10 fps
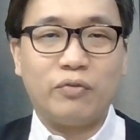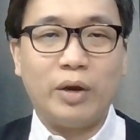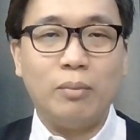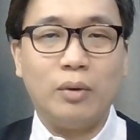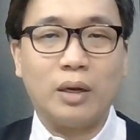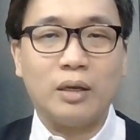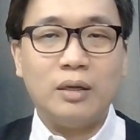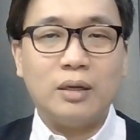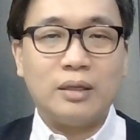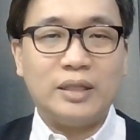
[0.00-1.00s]
framework,
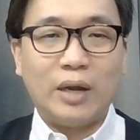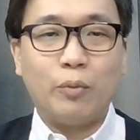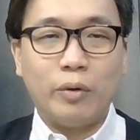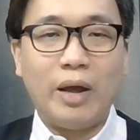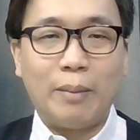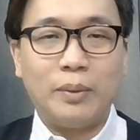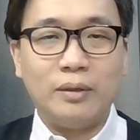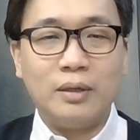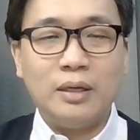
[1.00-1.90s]
that will happen.